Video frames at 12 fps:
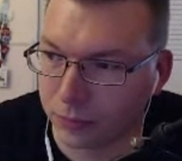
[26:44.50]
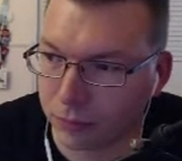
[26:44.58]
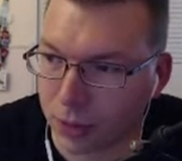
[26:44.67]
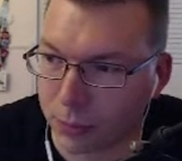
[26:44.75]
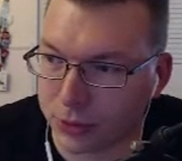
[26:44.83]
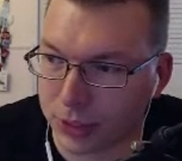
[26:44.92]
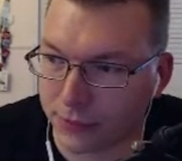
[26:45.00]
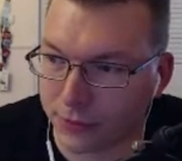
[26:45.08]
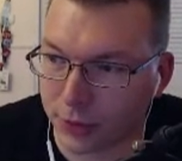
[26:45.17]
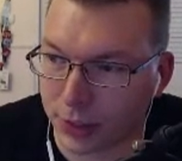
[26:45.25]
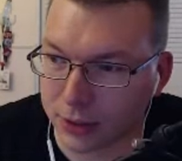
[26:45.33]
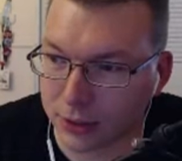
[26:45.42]
Probably safer
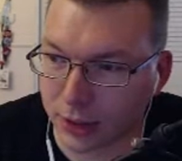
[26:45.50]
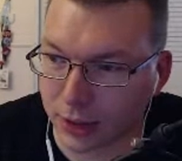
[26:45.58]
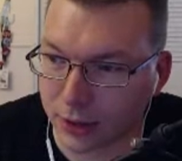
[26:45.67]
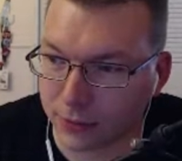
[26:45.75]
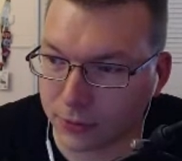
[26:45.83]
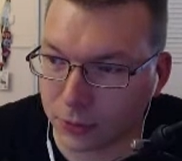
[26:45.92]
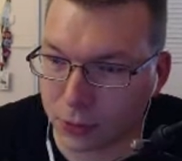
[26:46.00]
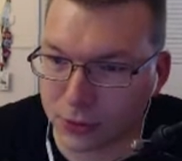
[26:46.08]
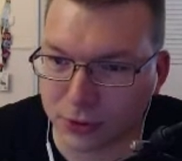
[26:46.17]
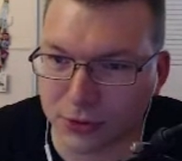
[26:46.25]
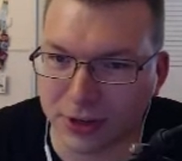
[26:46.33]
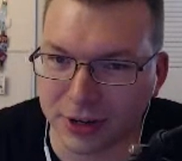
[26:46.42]
not to have quote
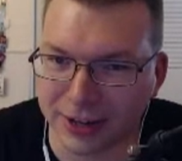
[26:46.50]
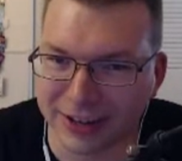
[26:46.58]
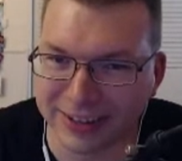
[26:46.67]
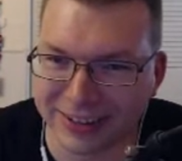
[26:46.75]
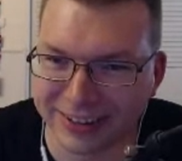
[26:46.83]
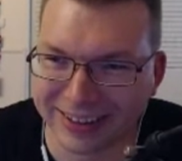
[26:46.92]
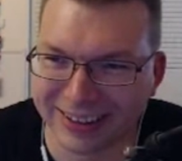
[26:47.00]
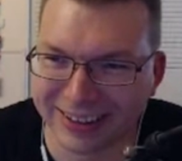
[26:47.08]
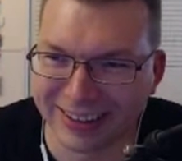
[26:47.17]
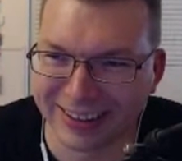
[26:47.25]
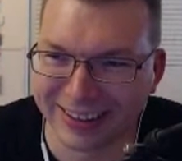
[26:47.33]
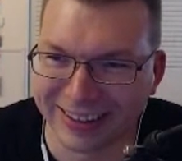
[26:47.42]
stern on, yeah.
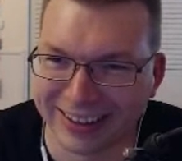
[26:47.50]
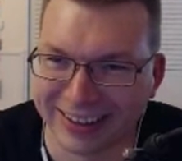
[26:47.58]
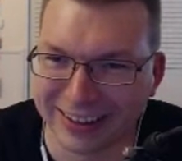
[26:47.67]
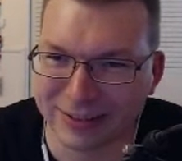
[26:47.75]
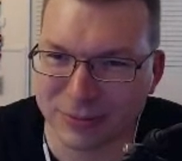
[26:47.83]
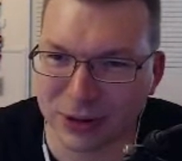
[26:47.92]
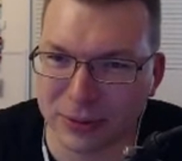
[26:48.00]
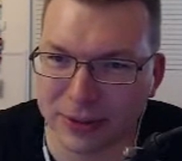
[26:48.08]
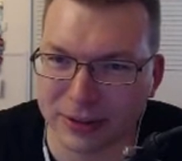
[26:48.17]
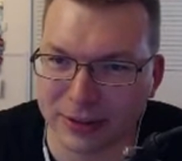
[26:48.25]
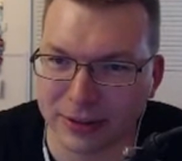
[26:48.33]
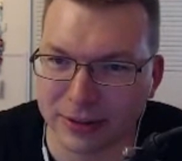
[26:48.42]
Probably.
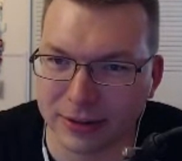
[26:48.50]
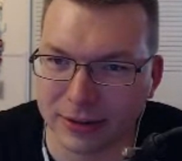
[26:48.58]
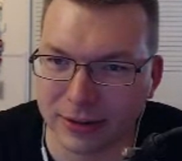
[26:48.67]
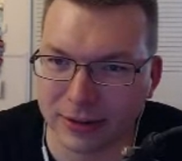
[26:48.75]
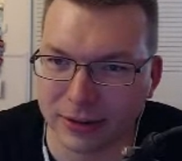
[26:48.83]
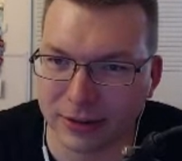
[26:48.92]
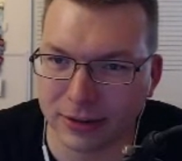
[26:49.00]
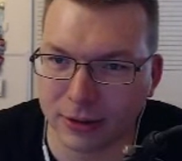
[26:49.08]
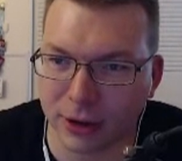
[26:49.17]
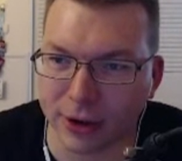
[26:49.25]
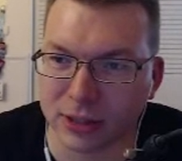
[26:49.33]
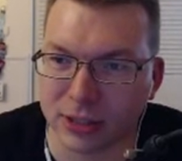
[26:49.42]

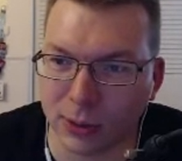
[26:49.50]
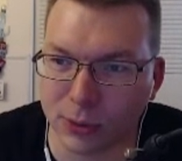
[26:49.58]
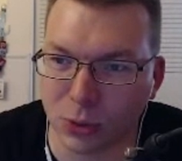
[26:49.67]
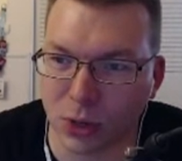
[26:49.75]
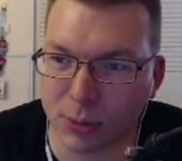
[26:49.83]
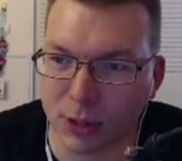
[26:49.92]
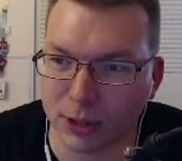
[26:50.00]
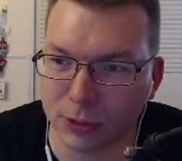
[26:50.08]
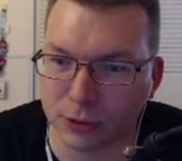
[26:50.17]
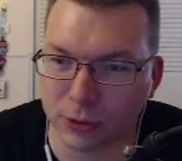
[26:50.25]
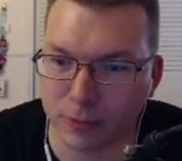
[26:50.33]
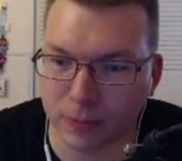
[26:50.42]
Okay, so that one's quite a bit
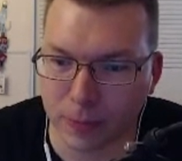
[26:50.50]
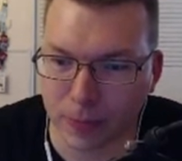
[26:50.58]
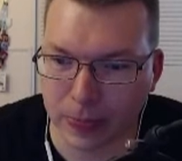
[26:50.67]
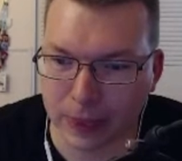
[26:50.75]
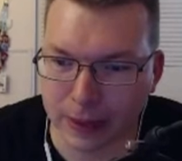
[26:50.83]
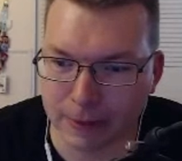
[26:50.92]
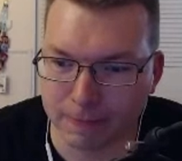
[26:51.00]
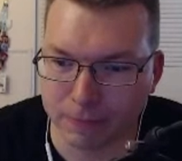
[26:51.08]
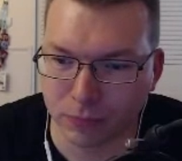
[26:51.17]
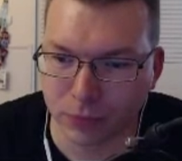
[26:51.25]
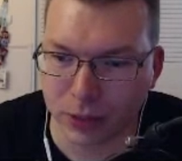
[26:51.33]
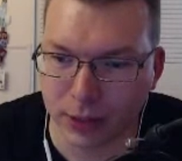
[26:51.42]
closer.
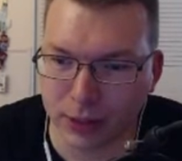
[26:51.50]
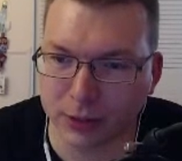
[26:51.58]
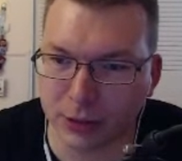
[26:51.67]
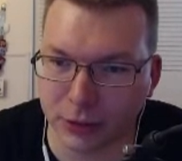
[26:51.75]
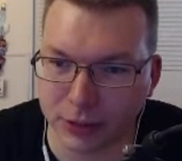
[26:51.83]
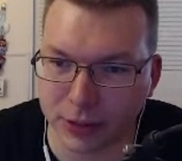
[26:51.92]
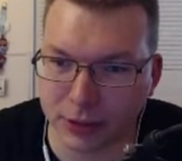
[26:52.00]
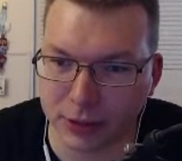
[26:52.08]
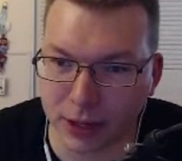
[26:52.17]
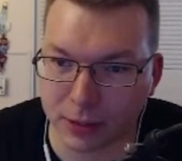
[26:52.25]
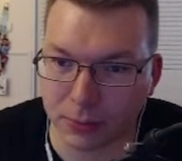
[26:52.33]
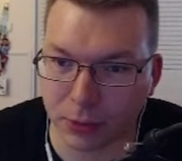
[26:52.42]
And that's still a
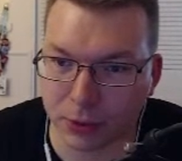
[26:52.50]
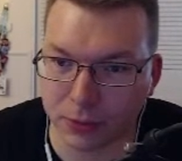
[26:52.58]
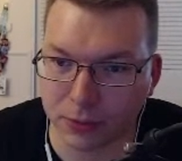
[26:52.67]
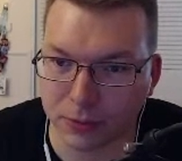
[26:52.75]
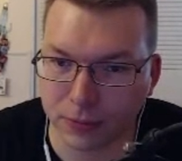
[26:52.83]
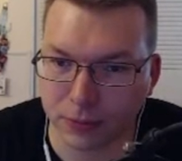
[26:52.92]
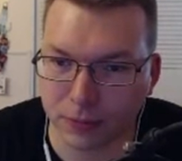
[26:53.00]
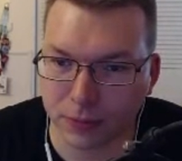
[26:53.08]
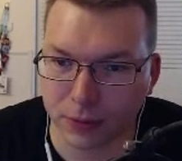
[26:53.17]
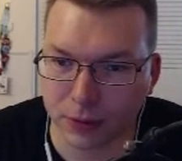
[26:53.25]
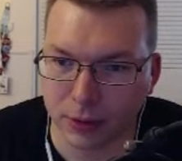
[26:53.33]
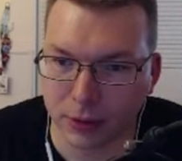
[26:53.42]
6-second burn.
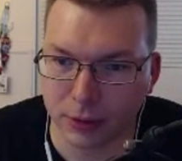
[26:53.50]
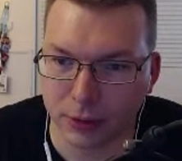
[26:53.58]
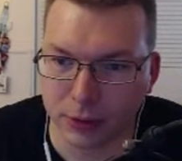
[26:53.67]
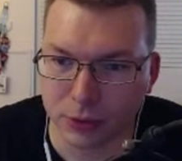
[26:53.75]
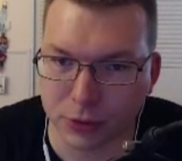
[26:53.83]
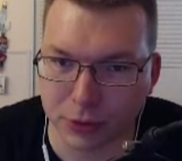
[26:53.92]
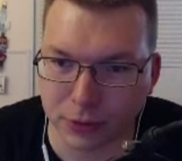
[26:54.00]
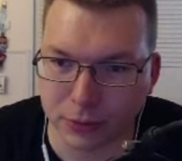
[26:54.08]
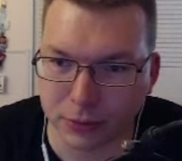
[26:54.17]
Interesting.